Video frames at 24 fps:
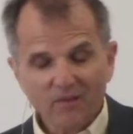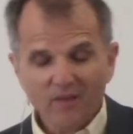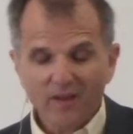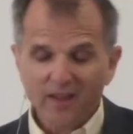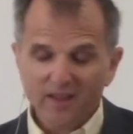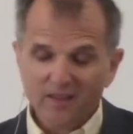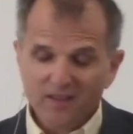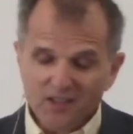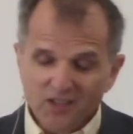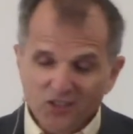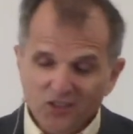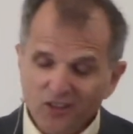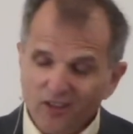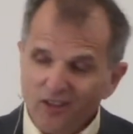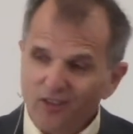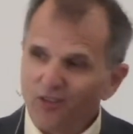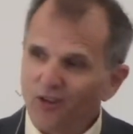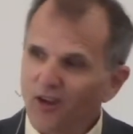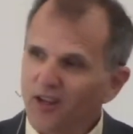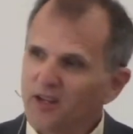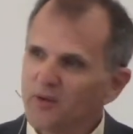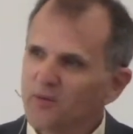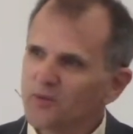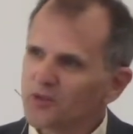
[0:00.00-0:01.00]
initially
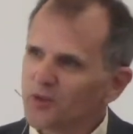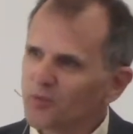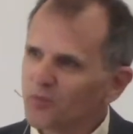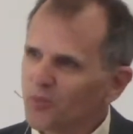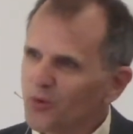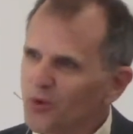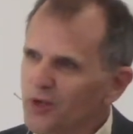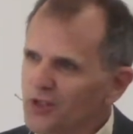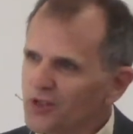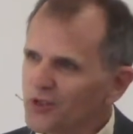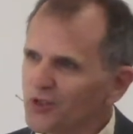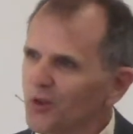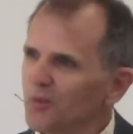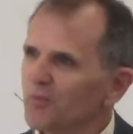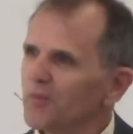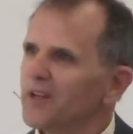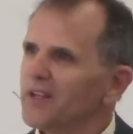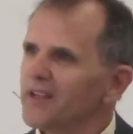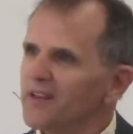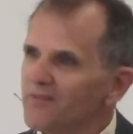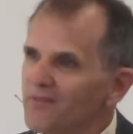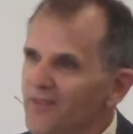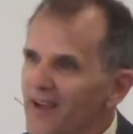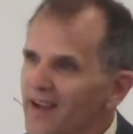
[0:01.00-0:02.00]
thought he was a preacher,
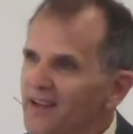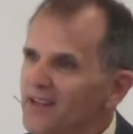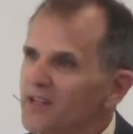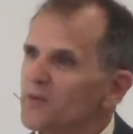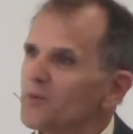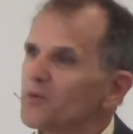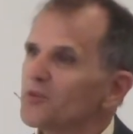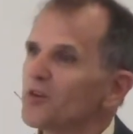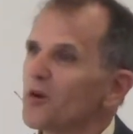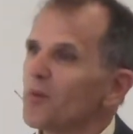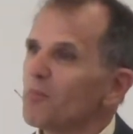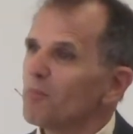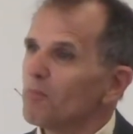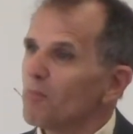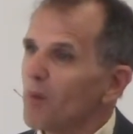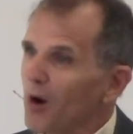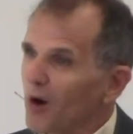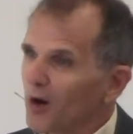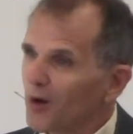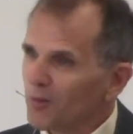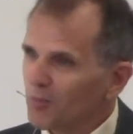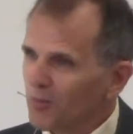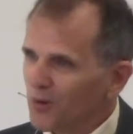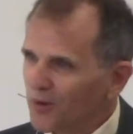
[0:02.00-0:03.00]
but in fact he was a
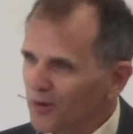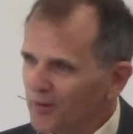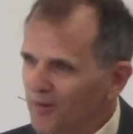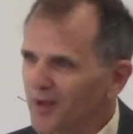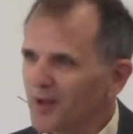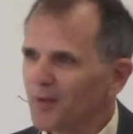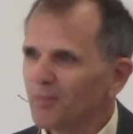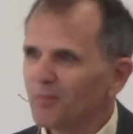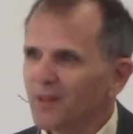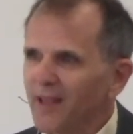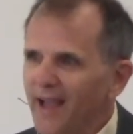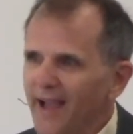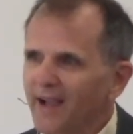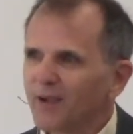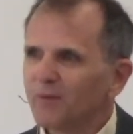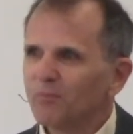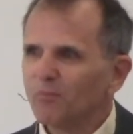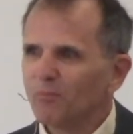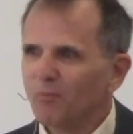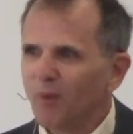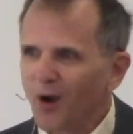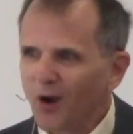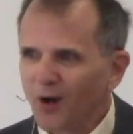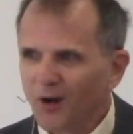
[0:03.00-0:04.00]
barber. A black
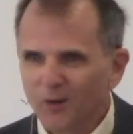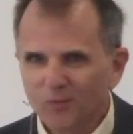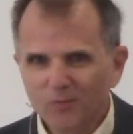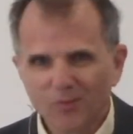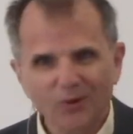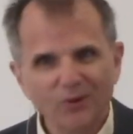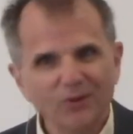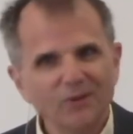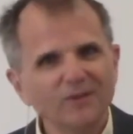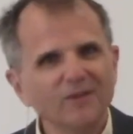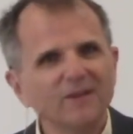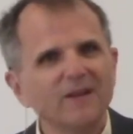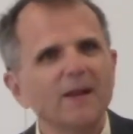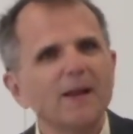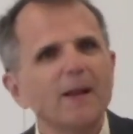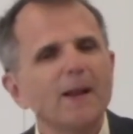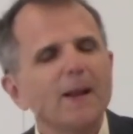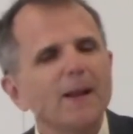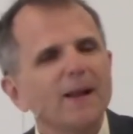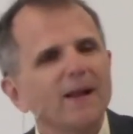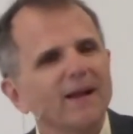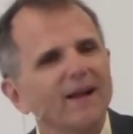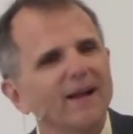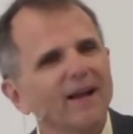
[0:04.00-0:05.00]
barber
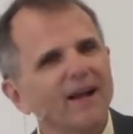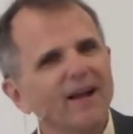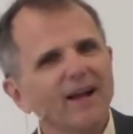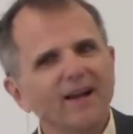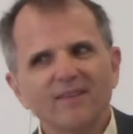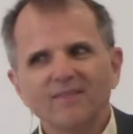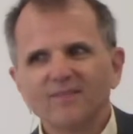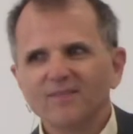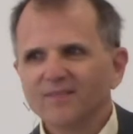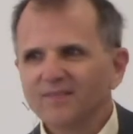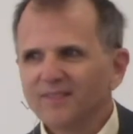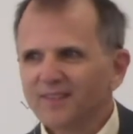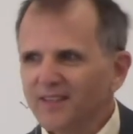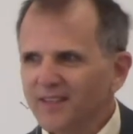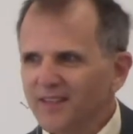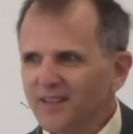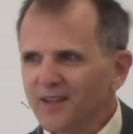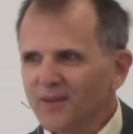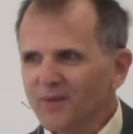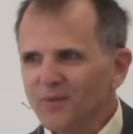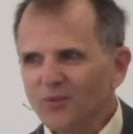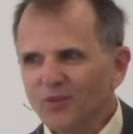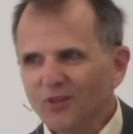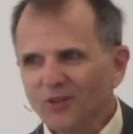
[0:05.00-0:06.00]

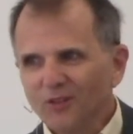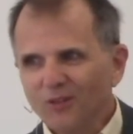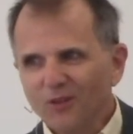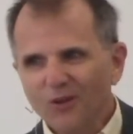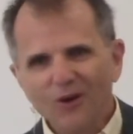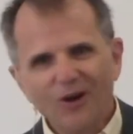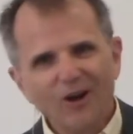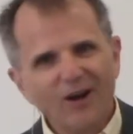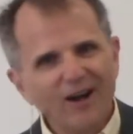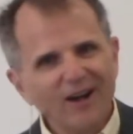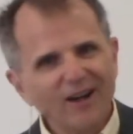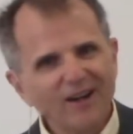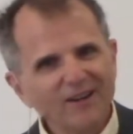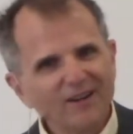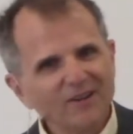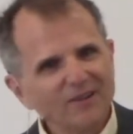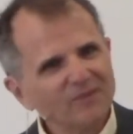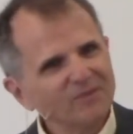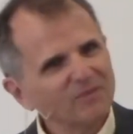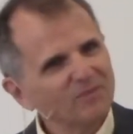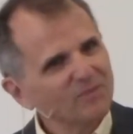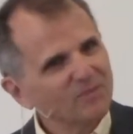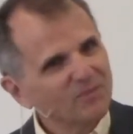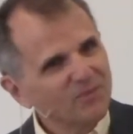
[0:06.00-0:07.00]
gives a
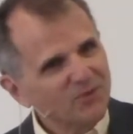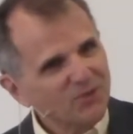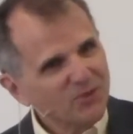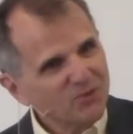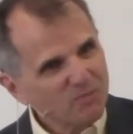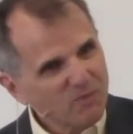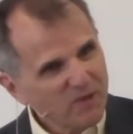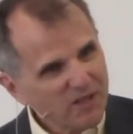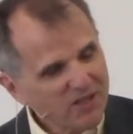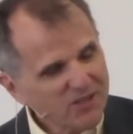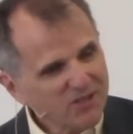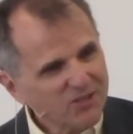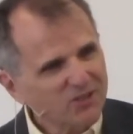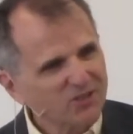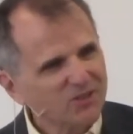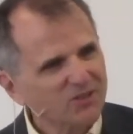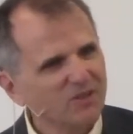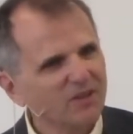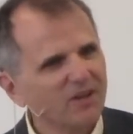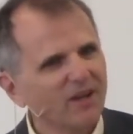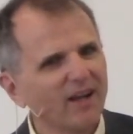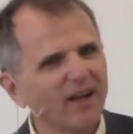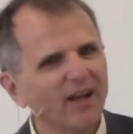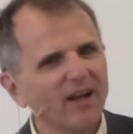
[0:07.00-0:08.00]
long speech
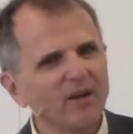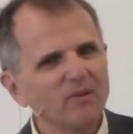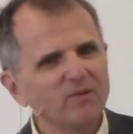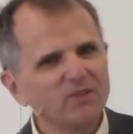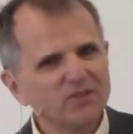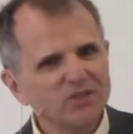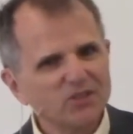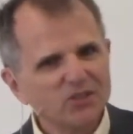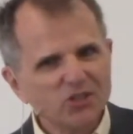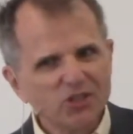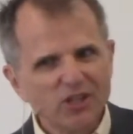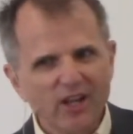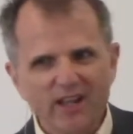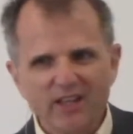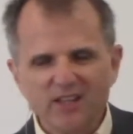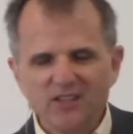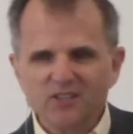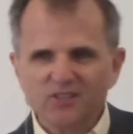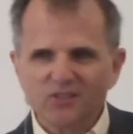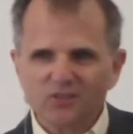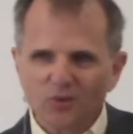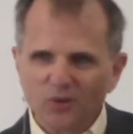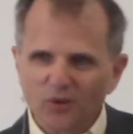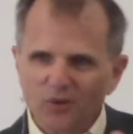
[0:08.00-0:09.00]
to
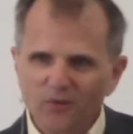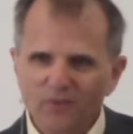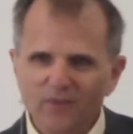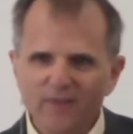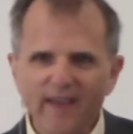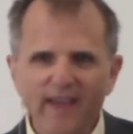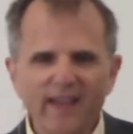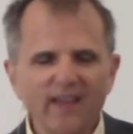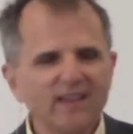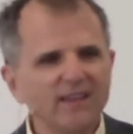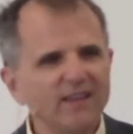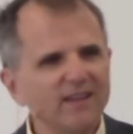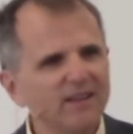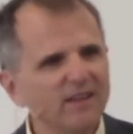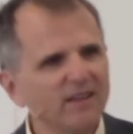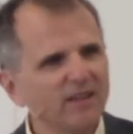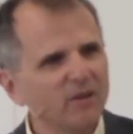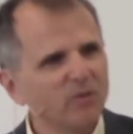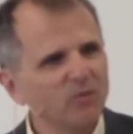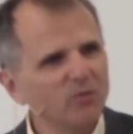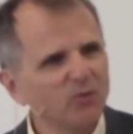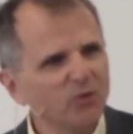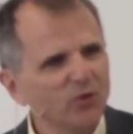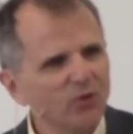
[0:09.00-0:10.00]
Chase, sort of thanking
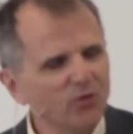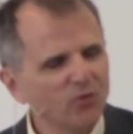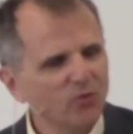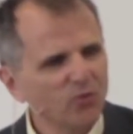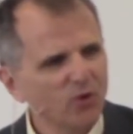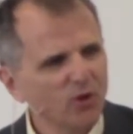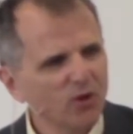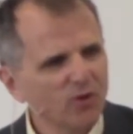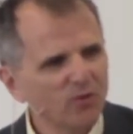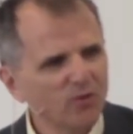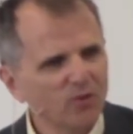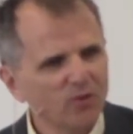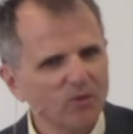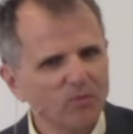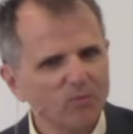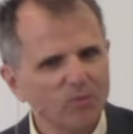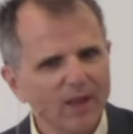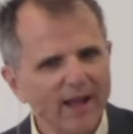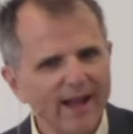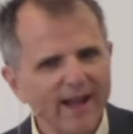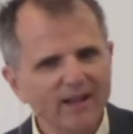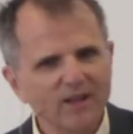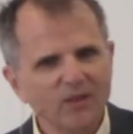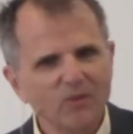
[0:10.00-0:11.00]
him for his work for the
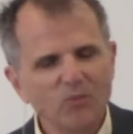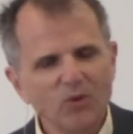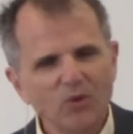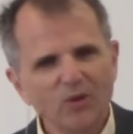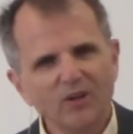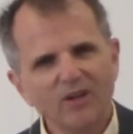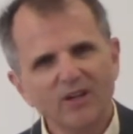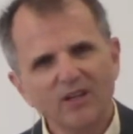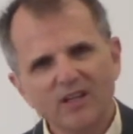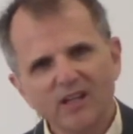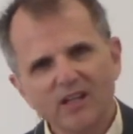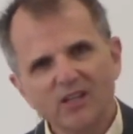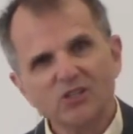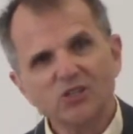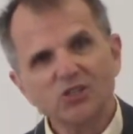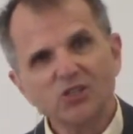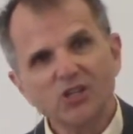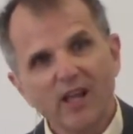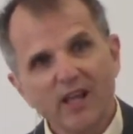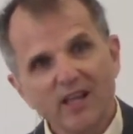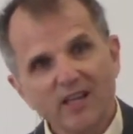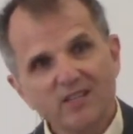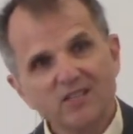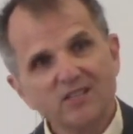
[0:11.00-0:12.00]
black community, and
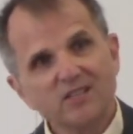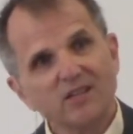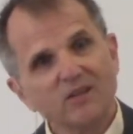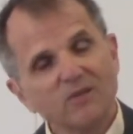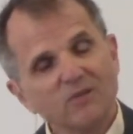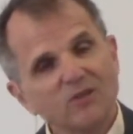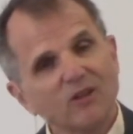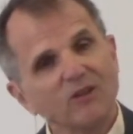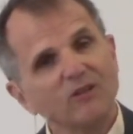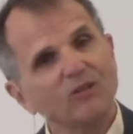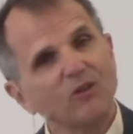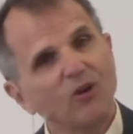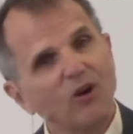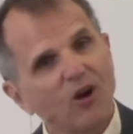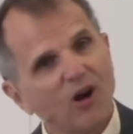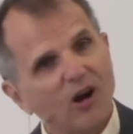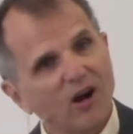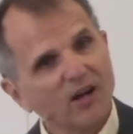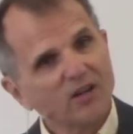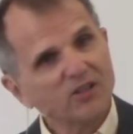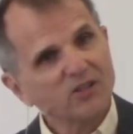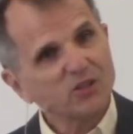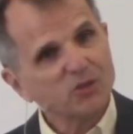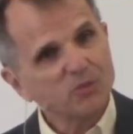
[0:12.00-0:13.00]
Chase gives a
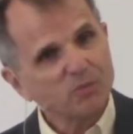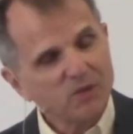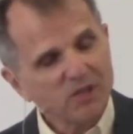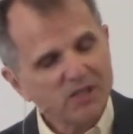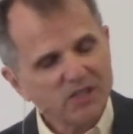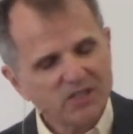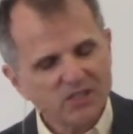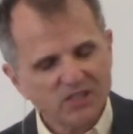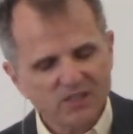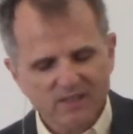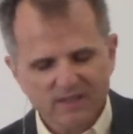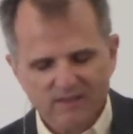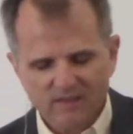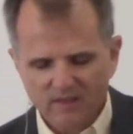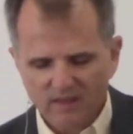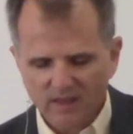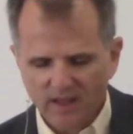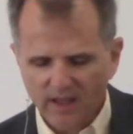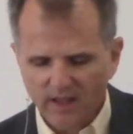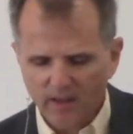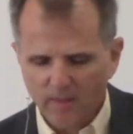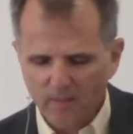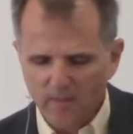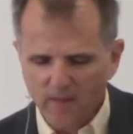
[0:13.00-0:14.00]
long speech
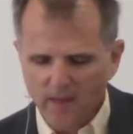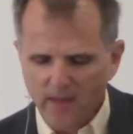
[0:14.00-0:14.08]
to